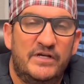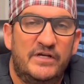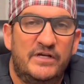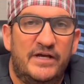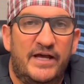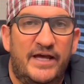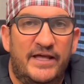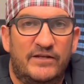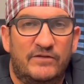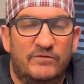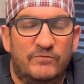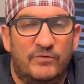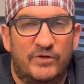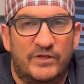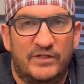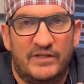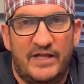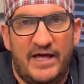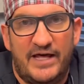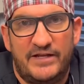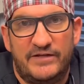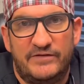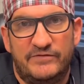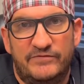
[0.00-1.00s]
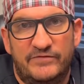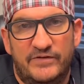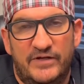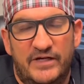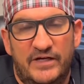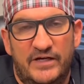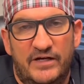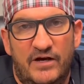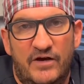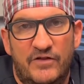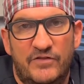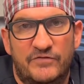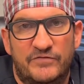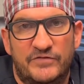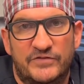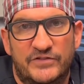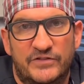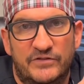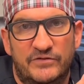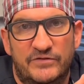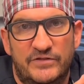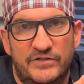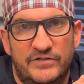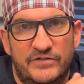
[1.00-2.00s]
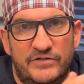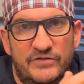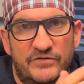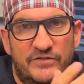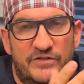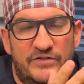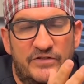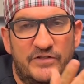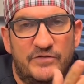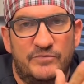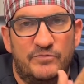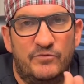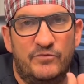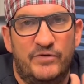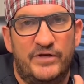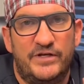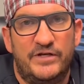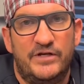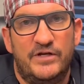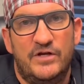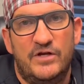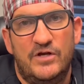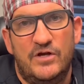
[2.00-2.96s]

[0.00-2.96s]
and what a lot of other facilities use at this point,